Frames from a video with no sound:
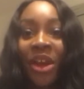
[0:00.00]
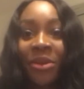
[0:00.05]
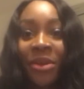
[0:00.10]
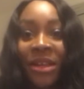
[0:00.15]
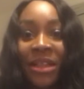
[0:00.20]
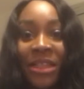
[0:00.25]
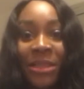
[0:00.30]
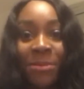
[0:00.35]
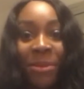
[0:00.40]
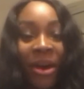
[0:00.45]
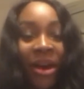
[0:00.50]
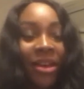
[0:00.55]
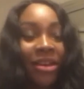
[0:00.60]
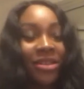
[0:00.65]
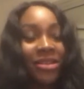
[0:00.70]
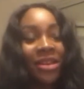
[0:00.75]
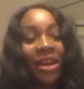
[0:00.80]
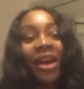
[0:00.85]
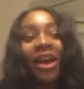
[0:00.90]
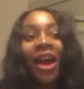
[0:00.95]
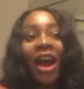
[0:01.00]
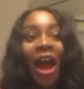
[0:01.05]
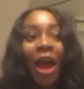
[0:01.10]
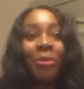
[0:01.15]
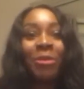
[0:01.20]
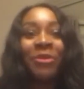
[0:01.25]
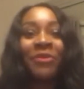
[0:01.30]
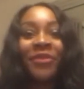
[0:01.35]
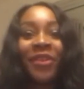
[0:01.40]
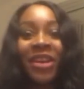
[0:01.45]
inspired. I
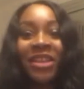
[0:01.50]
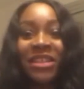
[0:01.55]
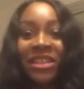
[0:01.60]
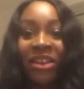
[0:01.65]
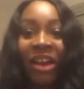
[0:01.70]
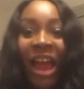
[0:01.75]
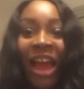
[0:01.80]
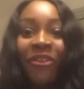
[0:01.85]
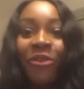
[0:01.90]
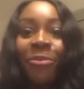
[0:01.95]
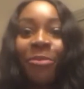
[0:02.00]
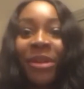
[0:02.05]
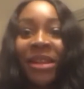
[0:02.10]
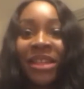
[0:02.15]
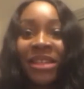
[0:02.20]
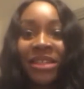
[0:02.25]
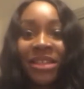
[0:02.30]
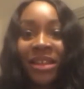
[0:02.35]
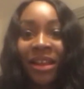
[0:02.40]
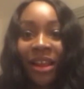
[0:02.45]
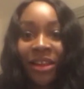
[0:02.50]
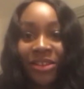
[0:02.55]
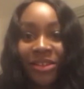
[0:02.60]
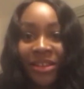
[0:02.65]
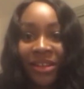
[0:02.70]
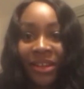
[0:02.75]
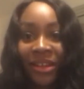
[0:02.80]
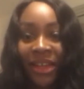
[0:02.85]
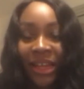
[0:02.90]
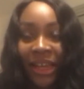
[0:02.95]
mean, firstly, I haven't been into
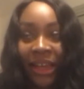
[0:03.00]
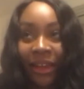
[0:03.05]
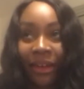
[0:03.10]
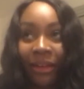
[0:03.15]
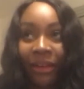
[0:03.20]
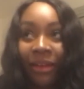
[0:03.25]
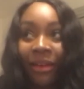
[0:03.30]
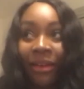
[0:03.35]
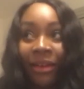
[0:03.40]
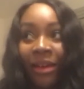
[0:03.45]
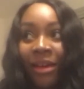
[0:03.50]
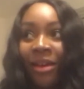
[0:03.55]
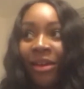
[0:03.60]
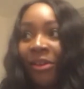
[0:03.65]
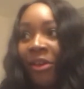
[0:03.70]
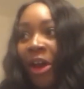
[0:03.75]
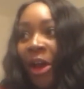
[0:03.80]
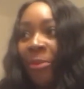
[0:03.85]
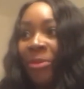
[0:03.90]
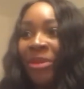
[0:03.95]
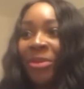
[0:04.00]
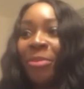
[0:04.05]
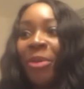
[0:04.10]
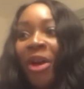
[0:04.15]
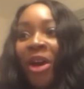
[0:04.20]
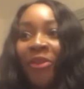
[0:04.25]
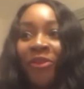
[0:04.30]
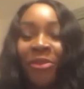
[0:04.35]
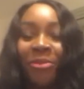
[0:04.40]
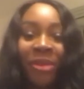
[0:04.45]
London
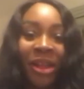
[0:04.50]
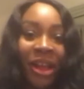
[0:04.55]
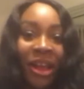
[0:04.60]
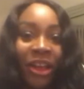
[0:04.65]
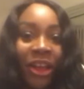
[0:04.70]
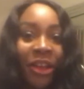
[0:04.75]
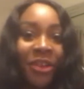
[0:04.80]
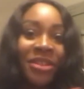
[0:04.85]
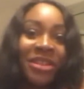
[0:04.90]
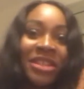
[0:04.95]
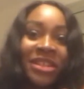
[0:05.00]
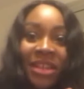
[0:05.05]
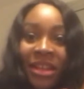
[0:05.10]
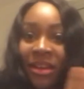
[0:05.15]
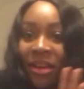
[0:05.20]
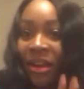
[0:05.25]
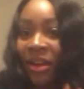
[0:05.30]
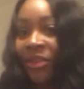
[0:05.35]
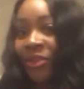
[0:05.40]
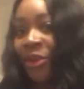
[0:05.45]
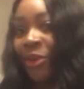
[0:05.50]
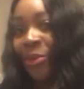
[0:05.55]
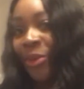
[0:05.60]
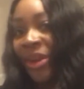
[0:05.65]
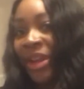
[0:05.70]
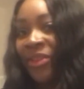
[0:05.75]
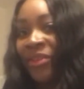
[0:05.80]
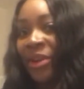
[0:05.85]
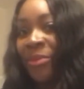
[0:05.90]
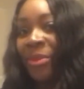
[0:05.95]
apart from like I go to dinner or
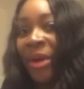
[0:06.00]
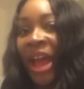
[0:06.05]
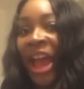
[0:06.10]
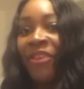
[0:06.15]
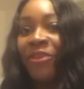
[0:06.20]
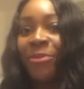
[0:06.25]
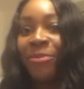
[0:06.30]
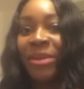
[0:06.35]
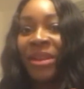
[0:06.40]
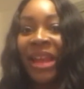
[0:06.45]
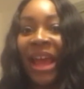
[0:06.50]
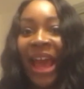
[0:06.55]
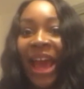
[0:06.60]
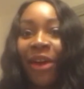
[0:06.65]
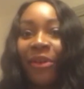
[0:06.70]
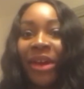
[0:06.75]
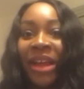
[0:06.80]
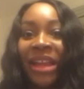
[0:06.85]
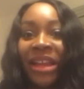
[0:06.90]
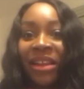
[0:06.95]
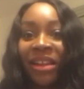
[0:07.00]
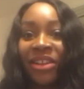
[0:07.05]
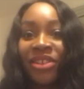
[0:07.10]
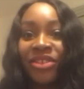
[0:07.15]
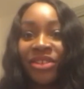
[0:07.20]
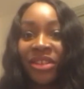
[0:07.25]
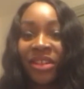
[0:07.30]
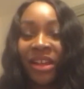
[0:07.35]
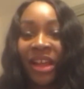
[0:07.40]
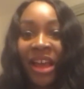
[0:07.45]
whatever, but I haven't been out in
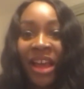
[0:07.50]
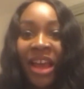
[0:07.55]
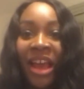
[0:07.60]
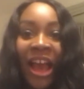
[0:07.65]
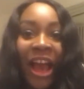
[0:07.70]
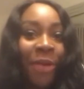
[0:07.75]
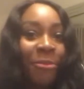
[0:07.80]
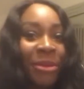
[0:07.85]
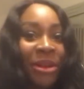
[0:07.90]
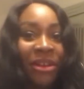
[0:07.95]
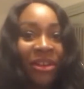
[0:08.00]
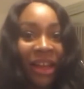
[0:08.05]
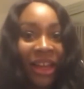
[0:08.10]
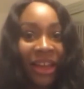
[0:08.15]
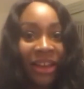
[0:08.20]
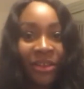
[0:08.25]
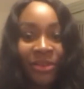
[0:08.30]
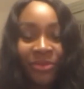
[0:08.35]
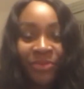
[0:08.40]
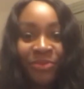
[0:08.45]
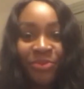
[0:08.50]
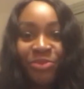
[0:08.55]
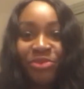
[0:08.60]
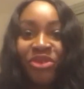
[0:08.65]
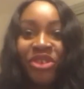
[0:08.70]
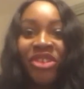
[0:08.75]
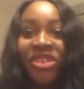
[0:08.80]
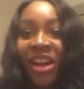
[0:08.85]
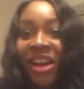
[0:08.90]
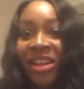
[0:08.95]
London and been like
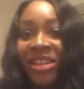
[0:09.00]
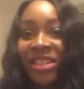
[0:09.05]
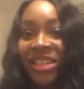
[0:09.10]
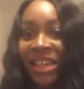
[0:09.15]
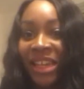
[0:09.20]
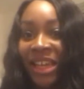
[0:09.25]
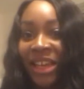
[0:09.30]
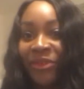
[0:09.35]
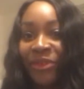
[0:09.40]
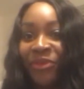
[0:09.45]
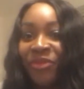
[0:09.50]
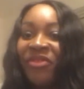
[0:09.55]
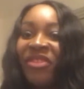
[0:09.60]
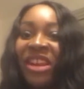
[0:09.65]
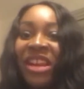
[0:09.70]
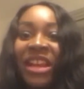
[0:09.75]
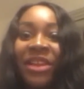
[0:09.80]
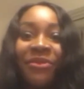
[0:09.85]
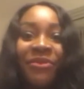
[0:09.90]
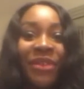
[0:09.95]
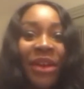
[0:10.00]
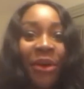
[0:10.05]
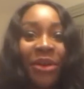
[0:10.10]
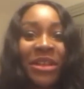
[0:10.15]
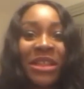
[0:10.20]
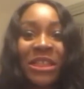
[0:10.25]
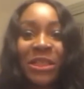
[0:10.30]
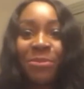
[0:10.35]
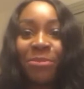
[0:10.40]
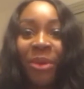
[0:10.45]
productive and really felt
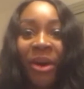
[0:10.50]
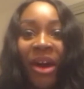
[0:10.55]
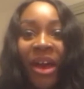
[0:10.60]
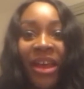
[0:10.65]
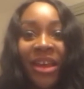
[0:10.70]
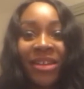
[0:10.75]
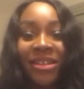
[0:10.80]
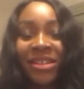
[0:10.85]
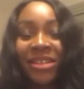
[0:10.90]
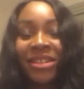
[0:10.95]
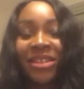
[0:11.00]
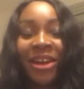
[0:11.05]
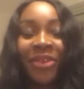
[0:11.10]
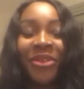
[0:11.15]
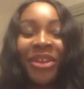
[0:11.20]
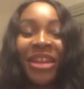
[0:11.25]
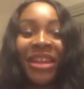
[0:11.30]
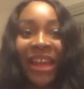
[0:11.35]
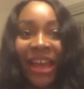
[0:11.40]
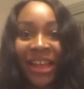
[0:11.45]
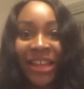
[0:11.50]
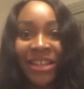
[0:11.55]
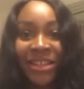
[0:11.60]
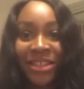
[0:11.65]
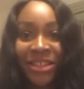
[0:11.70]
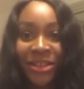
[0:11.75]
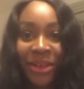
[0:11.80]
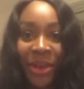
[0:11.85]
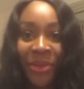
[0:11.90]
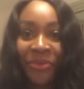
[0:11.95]
inspired and stuff in
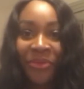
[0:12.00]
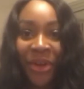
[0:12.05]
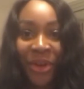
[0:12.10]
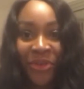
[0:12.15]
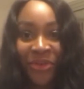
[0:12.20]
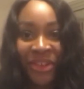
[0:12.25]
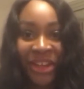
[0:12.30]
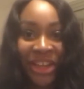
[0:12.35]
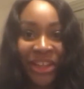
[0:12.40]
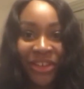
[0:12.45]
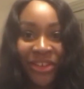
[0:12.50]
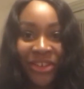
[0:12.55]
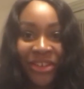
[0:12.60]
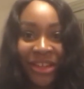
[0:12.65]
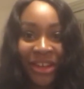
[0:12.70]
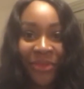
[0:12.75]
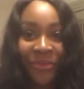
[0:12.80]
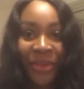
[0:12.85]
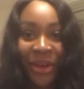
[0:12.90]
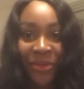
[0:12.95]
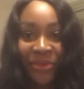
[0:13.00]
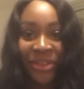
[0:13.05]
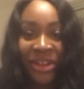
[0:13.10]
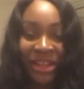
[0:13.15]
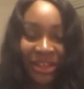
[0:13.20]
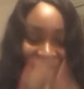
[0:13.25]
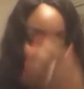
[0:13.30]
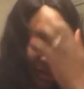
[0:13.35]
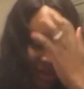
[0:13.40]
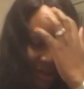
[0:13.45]
ages. So it felt really good, and it felt really
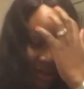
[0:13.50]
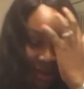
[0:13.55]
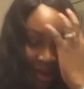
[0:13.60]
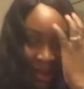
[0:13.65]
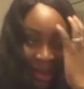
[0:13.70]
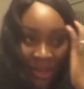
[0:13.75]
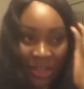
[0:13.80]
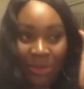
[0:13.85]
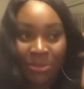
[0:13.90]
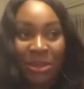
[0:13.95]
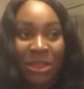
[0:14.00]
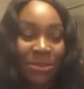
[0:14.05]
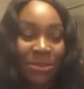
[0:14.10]
good to be